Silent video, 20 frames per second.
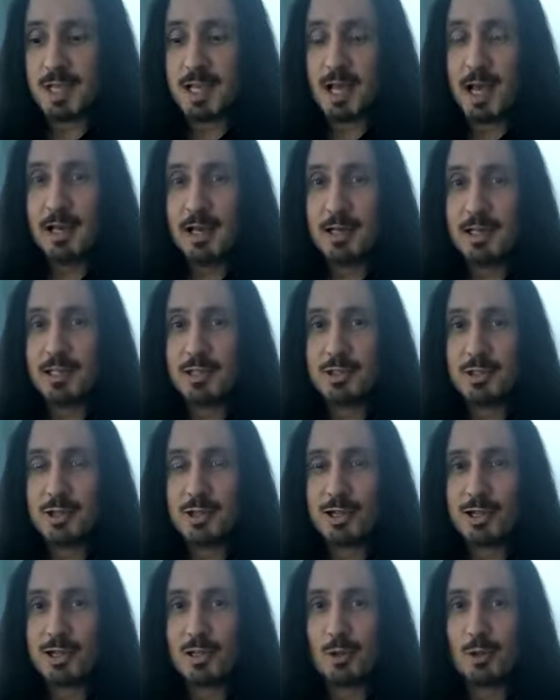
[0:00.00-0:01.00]
And it took
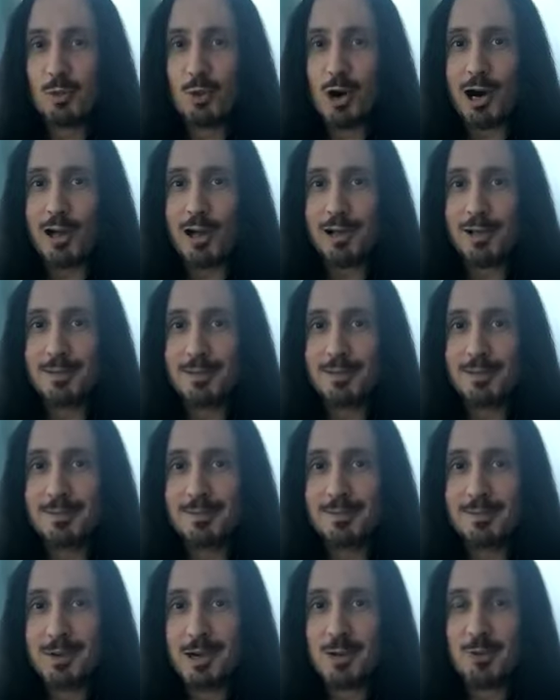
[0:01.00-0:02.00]
a little while,
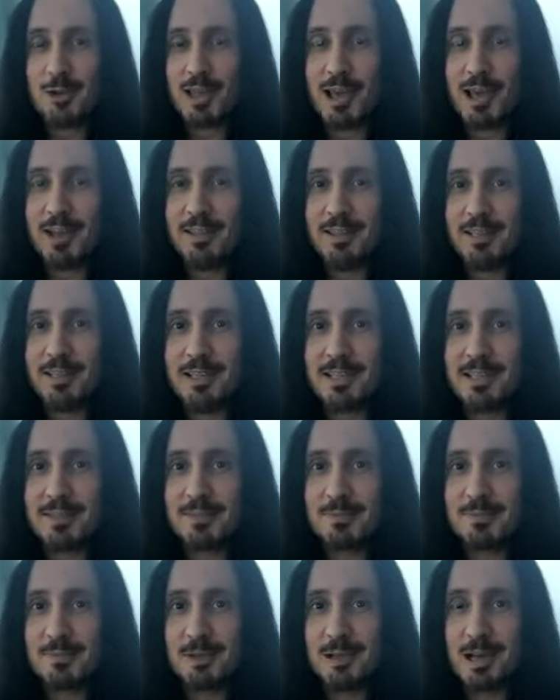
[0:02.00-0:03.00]
but we had
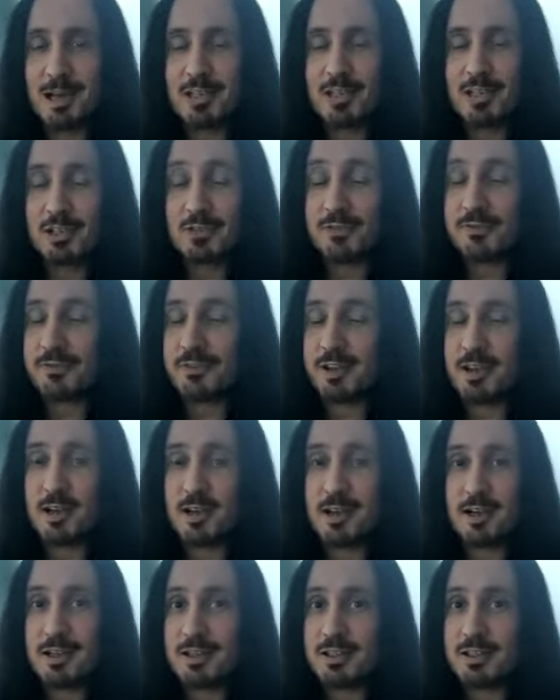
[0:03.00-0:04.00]
these lots of
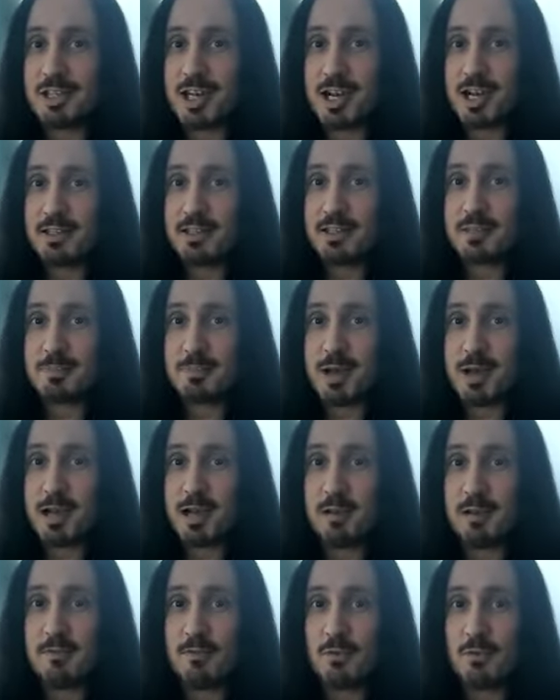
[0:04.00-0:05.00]
chats
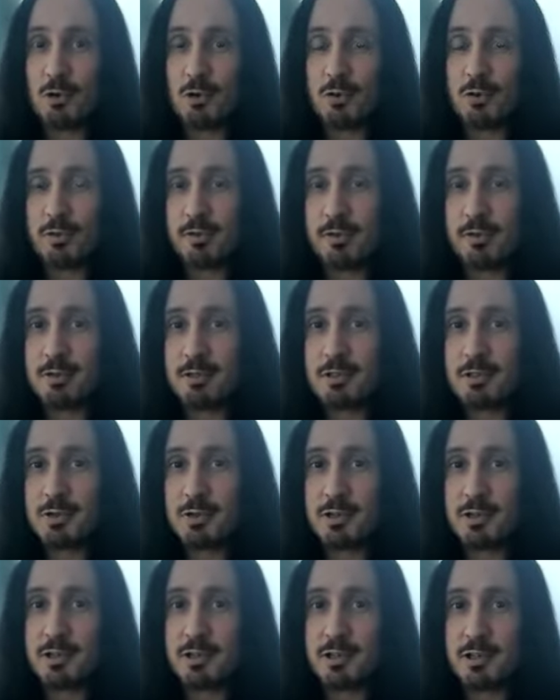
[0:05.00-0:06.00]
back and forth
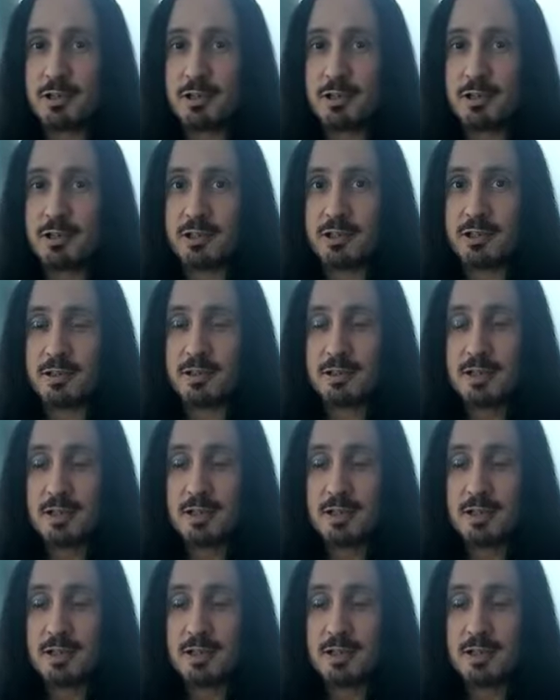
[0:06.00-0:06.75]
during the years.